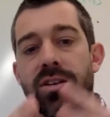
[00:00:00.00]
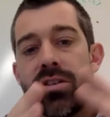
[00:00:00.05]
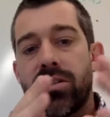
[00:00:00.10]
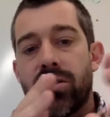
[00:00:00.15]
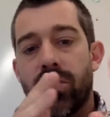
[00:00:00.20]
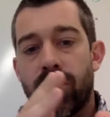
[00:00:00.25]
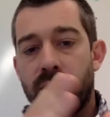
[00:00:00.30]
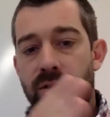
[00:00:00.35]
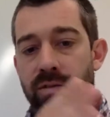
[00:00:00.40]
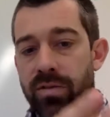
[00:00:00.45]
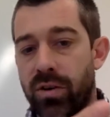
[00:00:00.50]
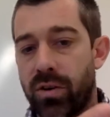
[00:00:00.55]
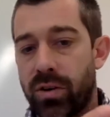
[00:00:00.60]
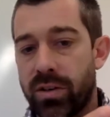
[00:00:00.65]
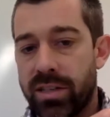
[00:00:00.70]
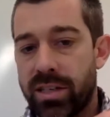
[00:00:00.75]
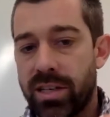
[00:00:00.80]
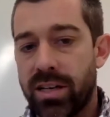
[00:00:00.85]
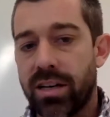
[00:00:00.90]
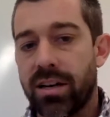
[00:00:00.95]
So we're going to
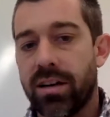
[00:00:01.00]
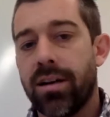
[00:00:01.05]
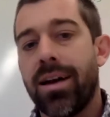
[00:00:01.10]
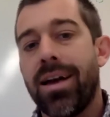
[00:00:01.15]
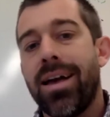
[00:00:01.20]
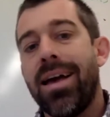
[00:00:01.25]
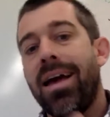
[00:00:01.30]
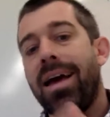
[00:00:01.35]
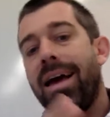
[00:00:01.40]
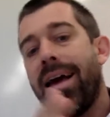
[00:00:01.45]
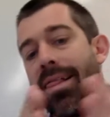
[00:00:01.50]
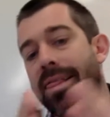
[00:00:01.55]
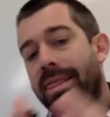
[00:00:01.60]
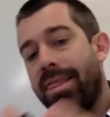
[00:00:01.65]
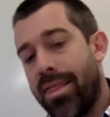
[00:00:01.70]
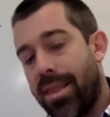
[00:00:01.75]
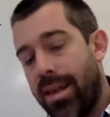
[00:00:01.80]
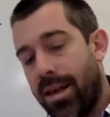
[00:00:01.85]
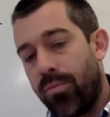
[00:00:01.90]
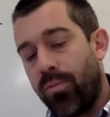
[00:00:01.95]
focus here, and
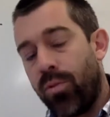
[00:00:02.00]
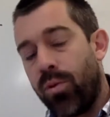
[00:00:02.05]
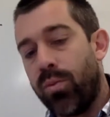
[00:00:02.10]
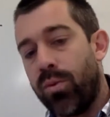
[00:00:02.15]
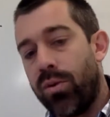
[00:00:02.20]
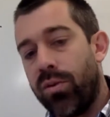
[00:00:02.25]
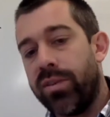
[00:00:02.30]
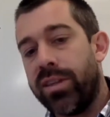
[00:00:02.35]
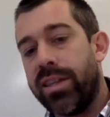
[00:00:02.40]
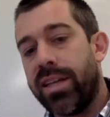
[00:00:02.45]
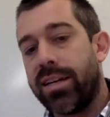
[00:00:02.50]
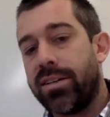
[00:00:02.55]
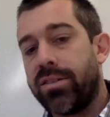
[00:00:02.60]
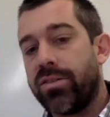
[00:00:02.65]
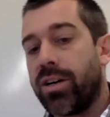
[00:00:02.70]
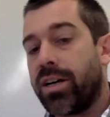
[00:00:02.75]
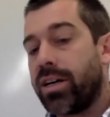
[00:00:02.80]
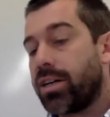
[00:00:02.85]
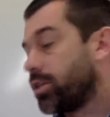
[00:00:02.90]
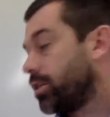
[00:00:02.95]
then we'll move in that
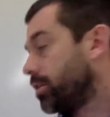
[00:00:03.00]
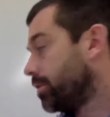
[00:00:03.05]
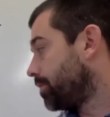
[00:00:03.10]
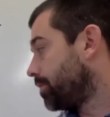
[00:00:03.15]
direction.